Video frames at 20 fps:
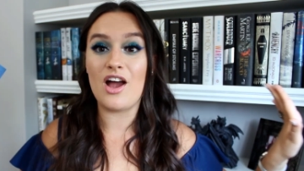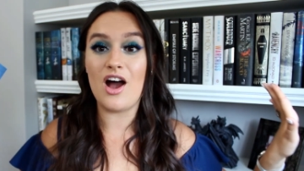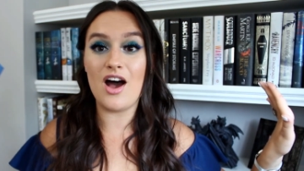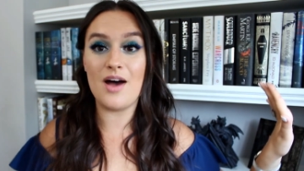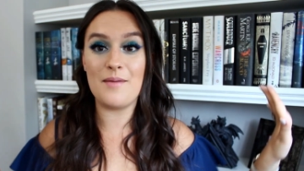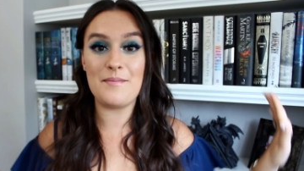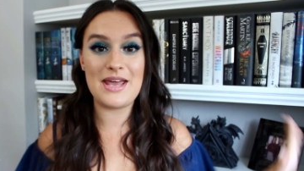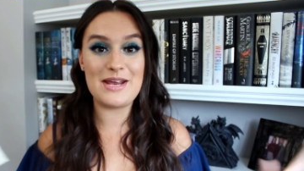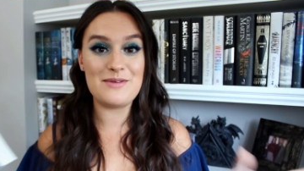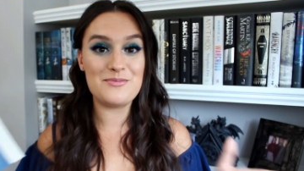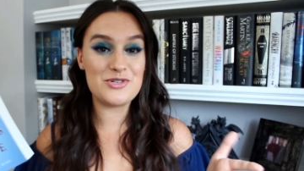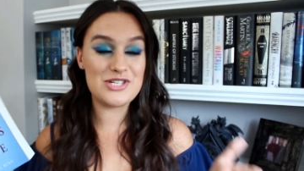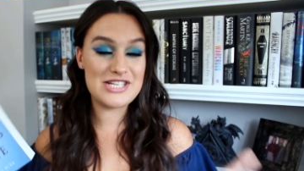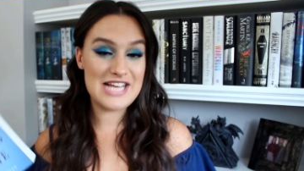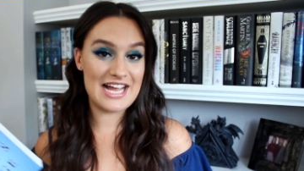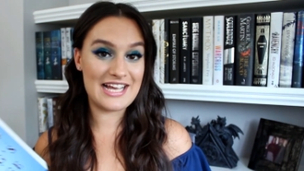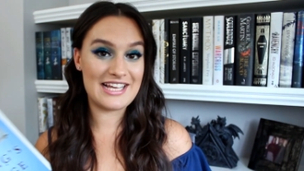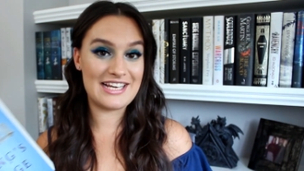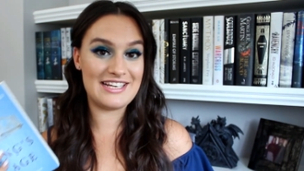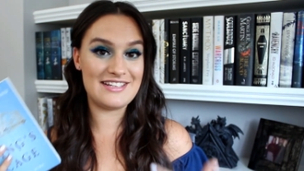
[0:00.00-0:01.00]
Our main
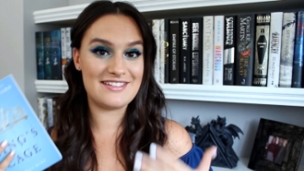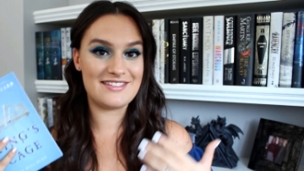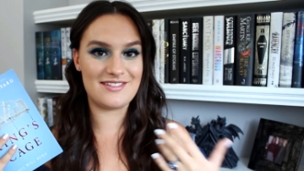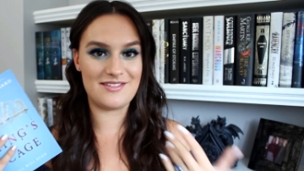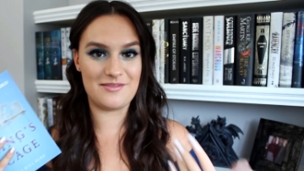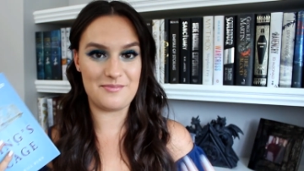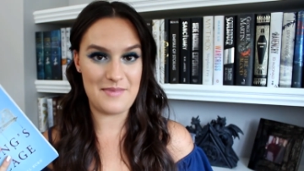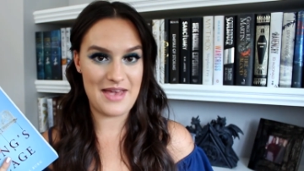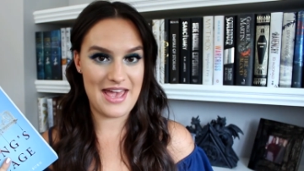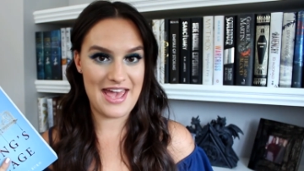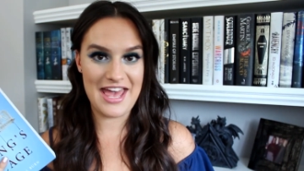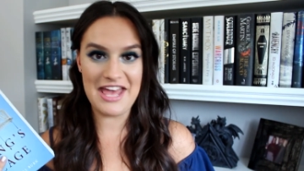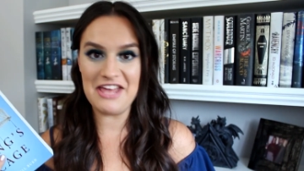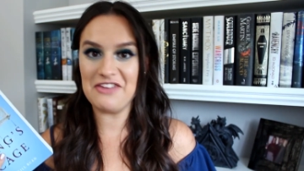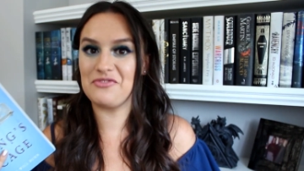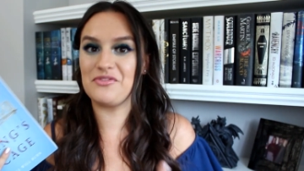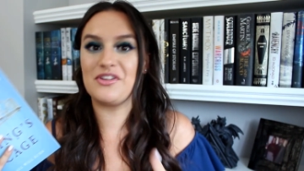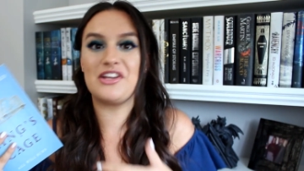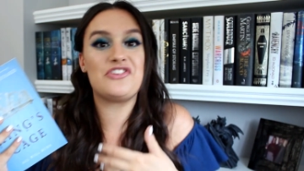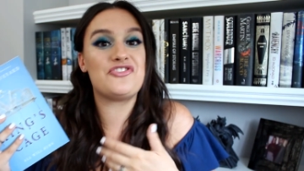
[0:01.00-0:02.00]
protagonist, Mare,
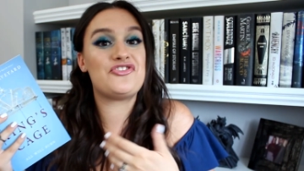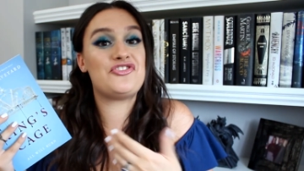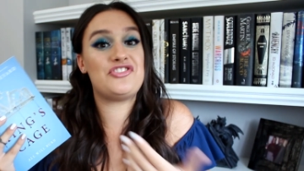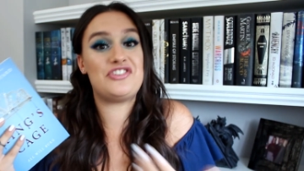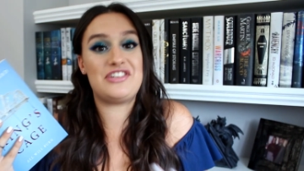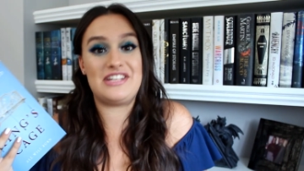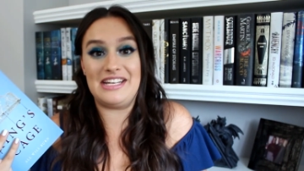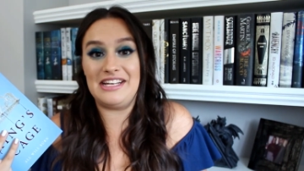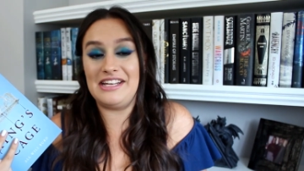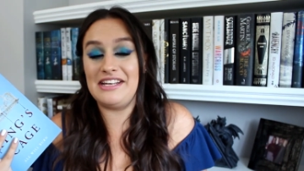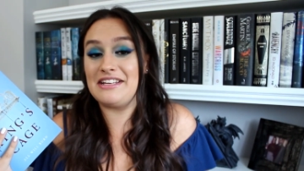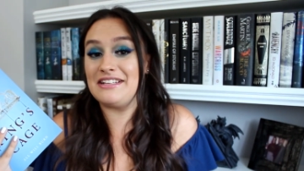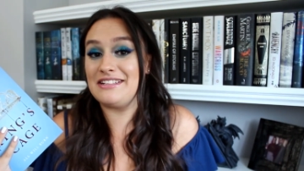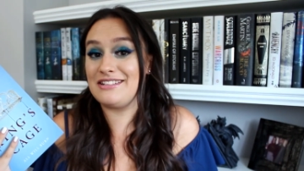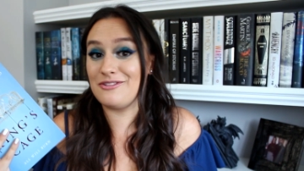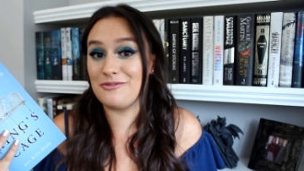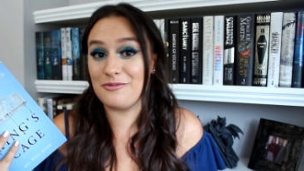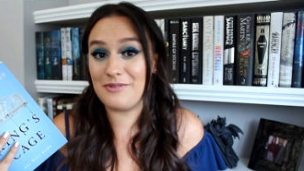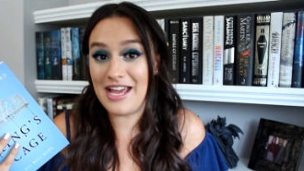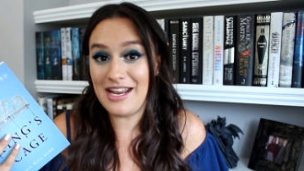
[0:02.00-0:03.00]
she is
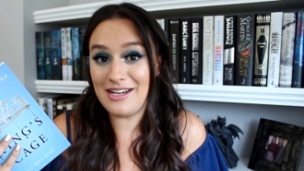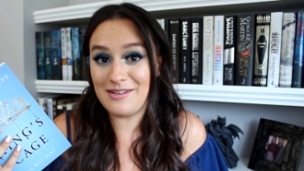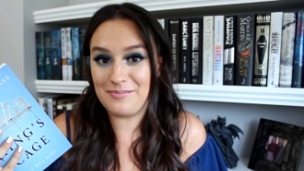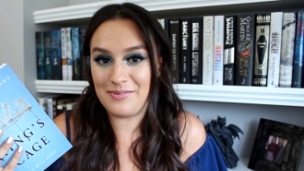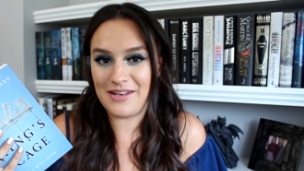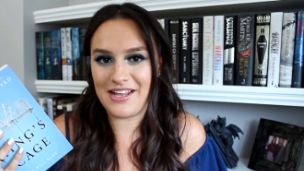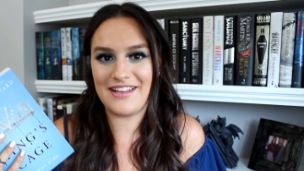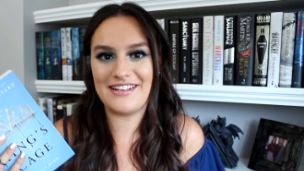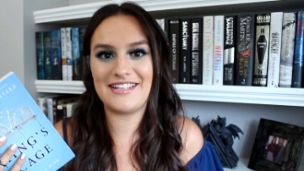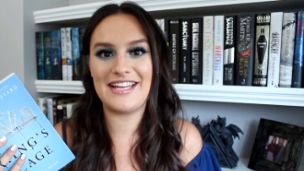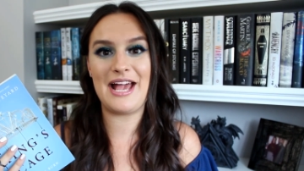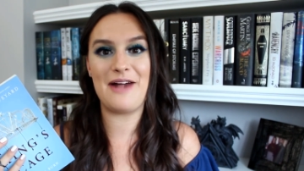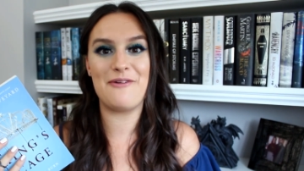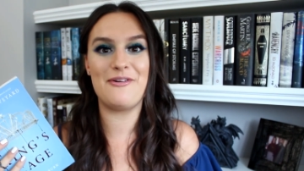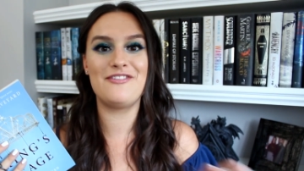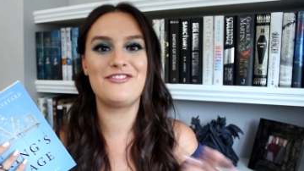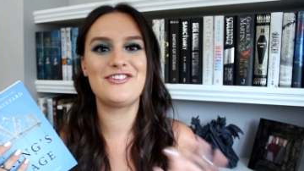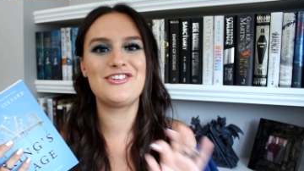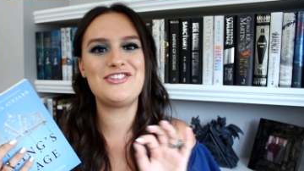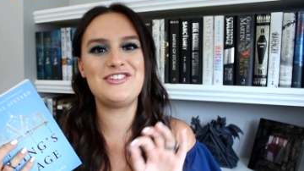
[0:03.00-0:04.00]
a red blood,
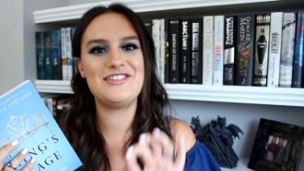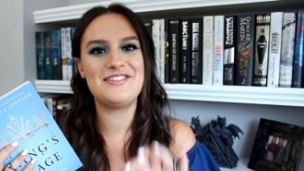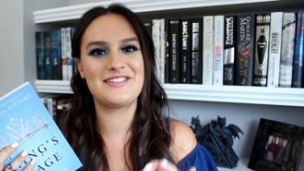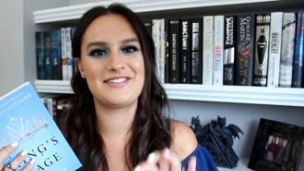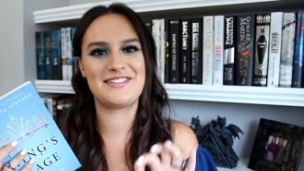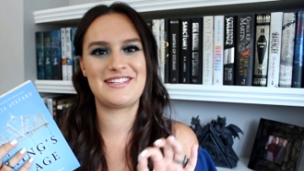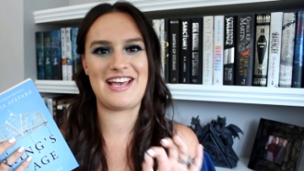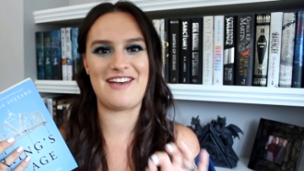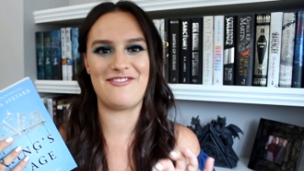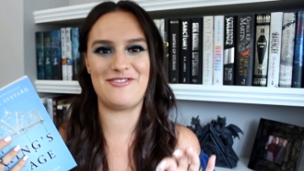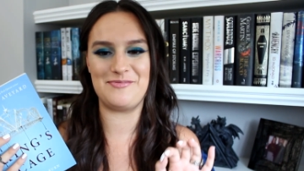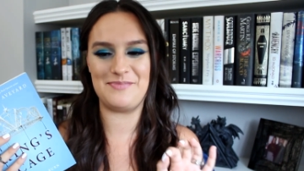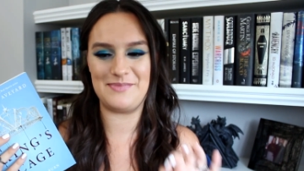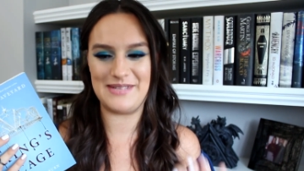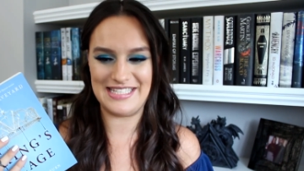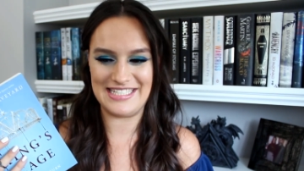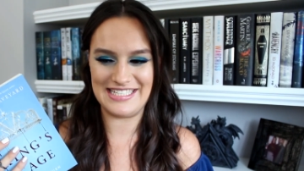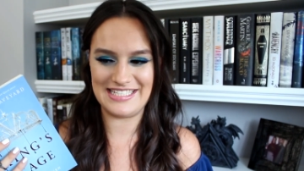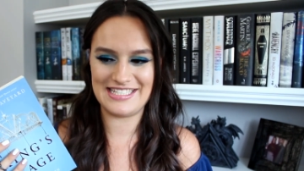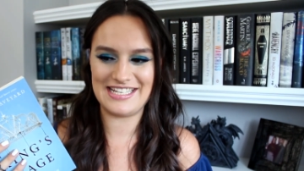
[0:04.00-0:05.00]
however she does have
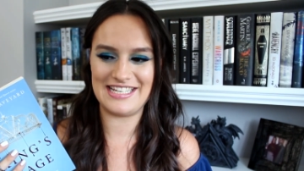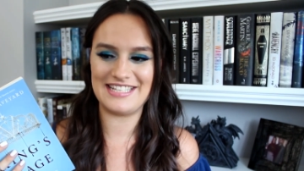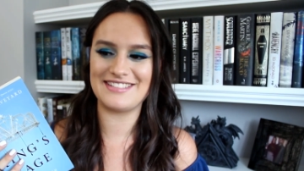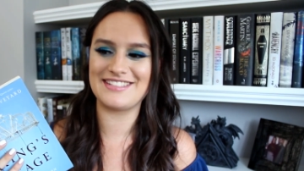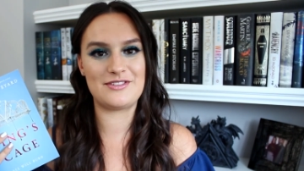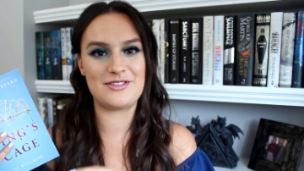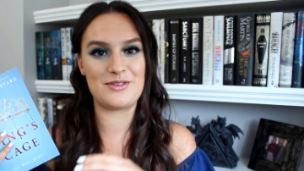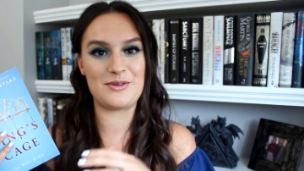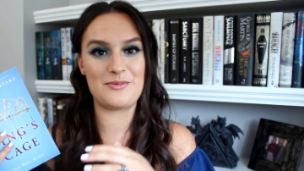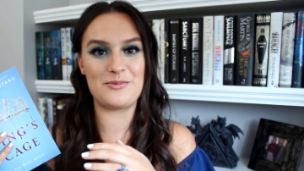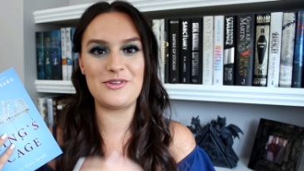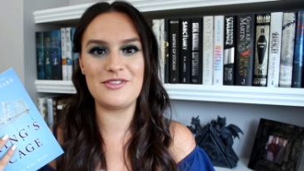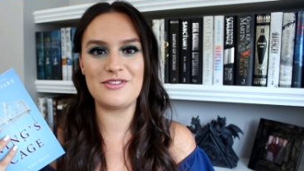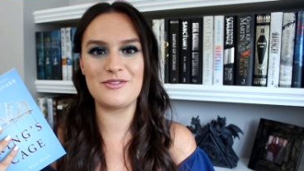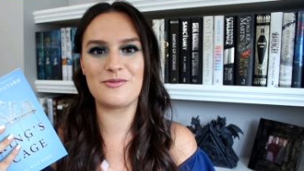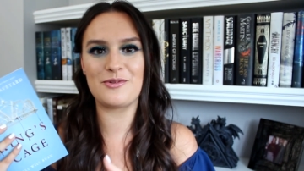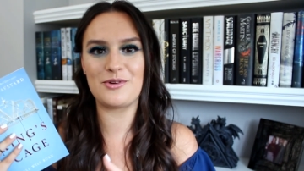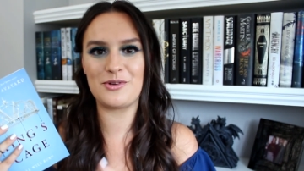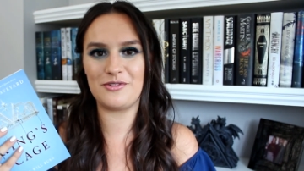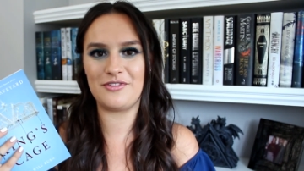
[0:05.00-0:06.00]
abilities. So what the
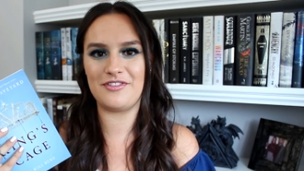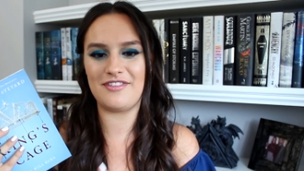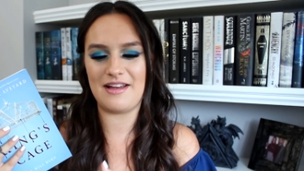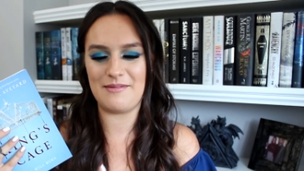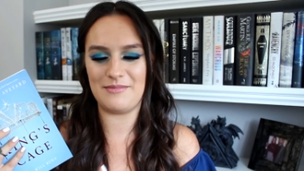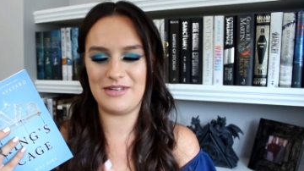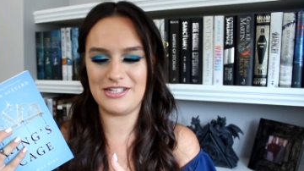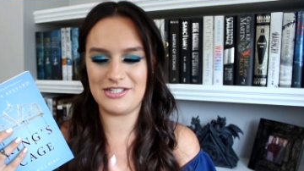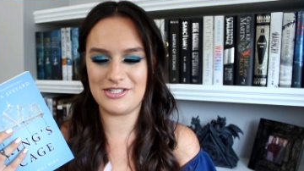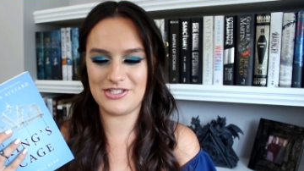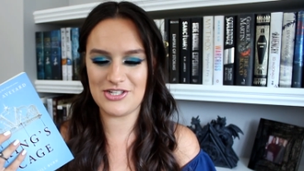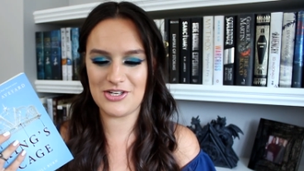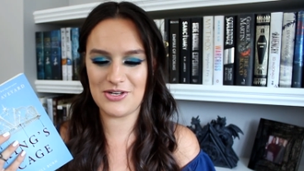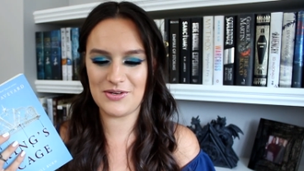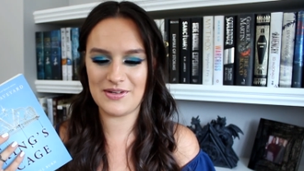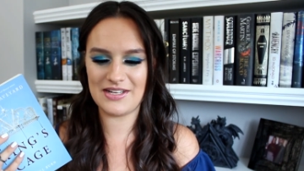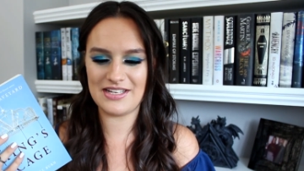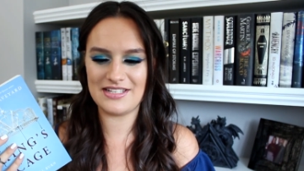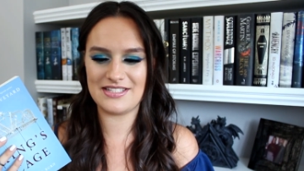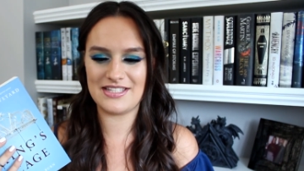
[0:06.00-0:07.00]
royal family do
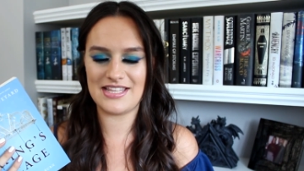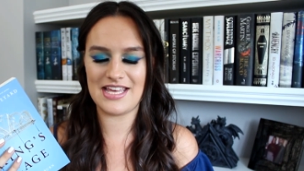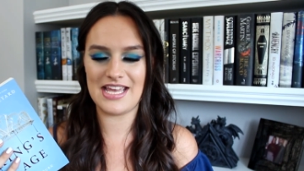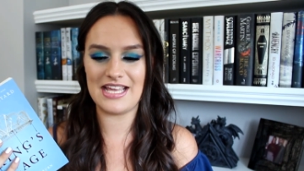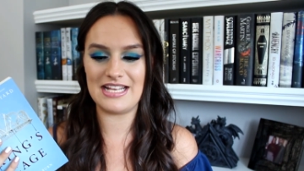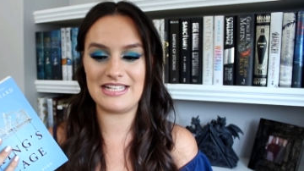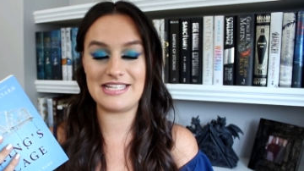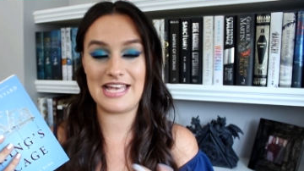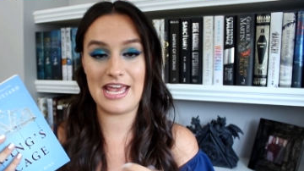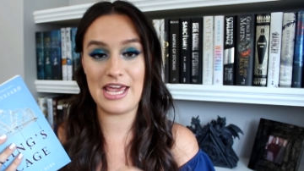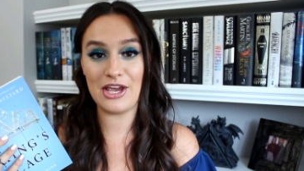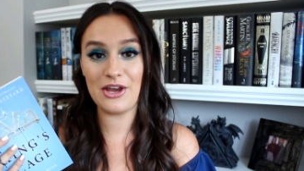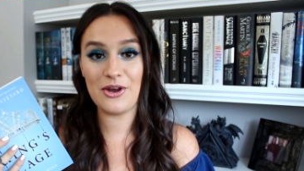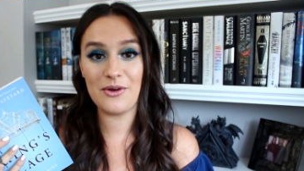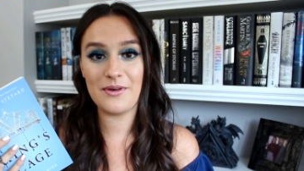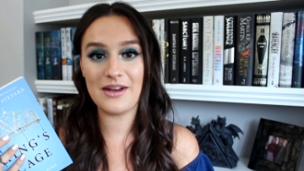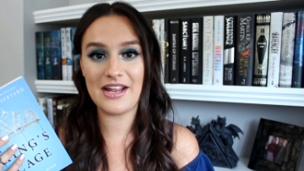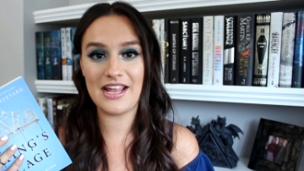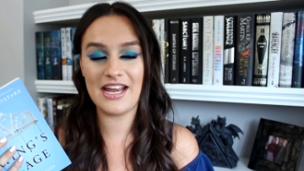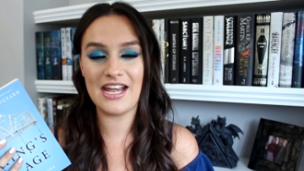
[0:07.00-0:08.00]
is they take her
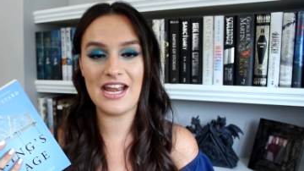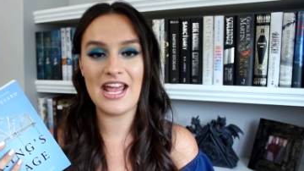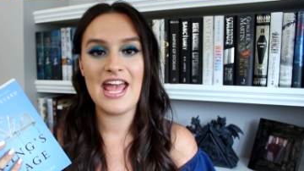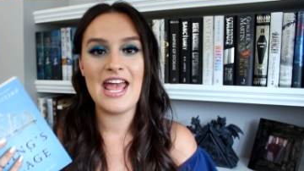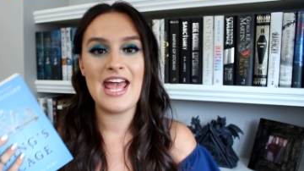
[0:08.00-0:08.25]
in